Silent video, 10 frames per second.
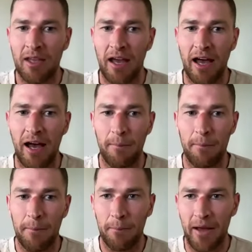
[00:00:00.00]

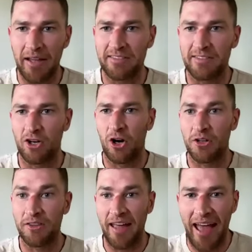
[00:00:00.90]
um, based
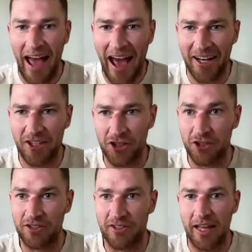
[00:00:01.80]
on their
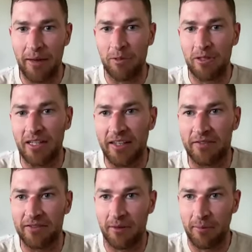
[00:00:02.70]
attitudes and their
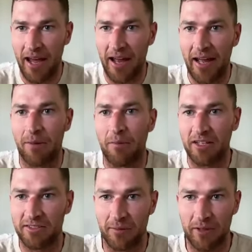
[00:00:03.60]
beliefs about how
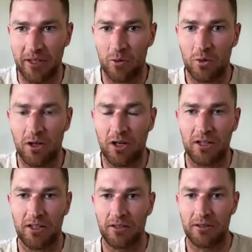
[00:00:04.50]
much something will
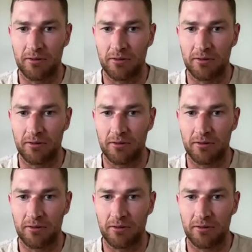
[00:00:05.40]
work.